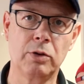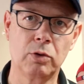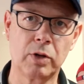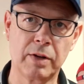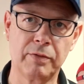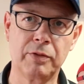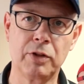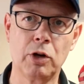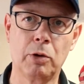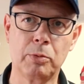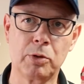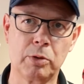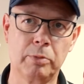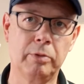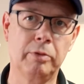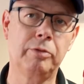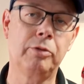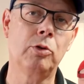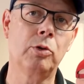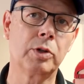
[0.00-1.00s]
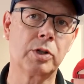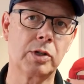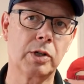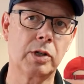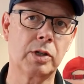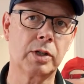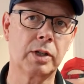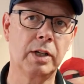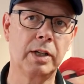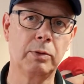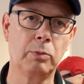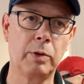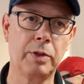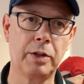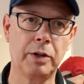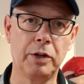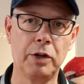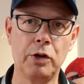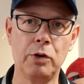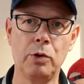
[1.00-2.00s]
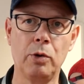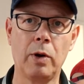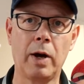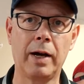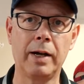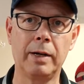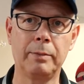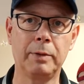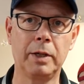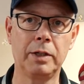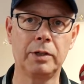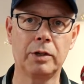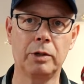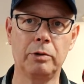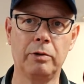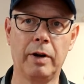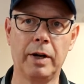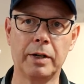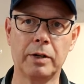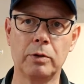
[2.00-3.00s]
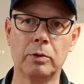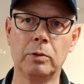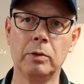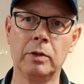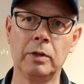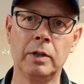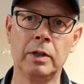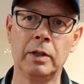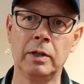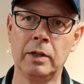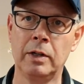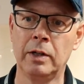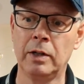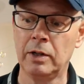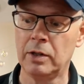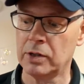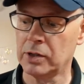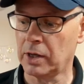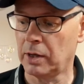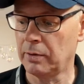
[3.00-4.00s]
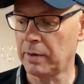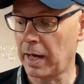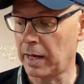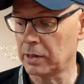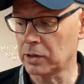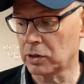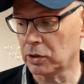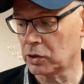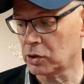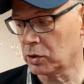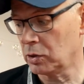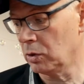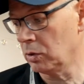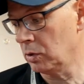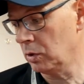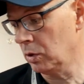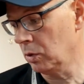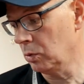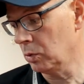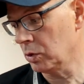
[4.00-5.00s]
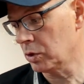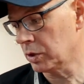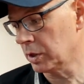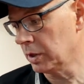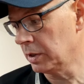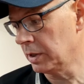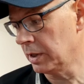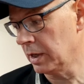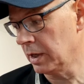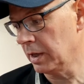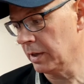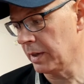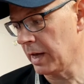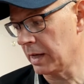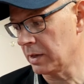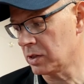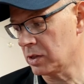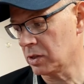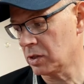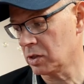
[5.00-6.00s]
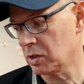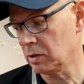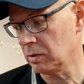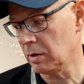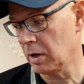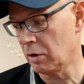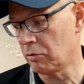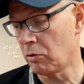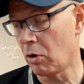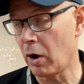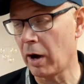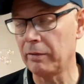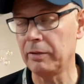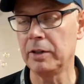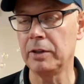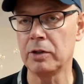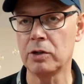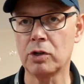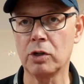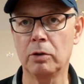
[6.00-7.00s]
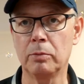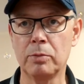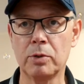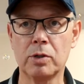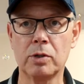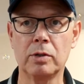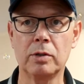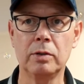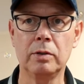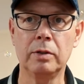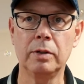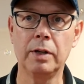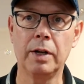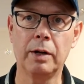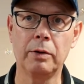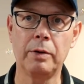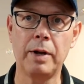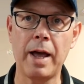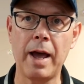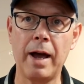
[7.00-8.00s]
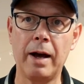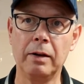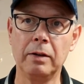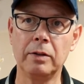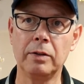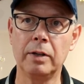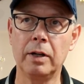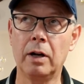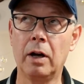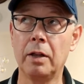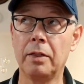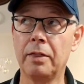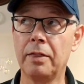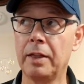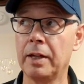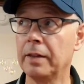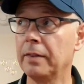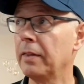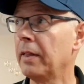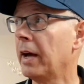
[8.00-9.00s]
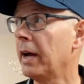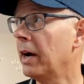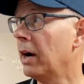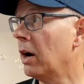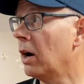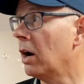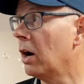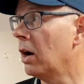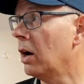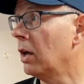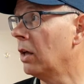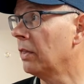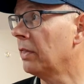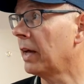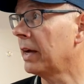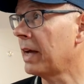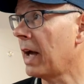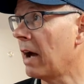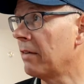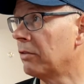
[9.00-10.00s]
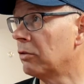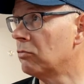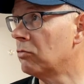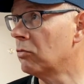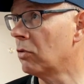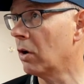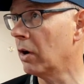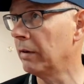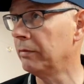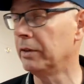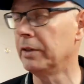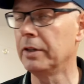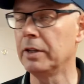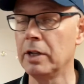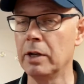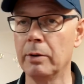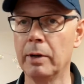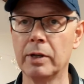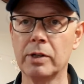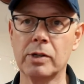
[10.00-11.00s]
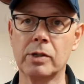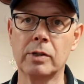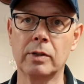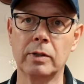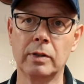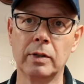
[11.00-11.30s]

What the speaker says: or given the option of a 4-16 with the new AMD2 reticle. So that has just launched, and that's arriving in the shops now. I think they have arrived in the US.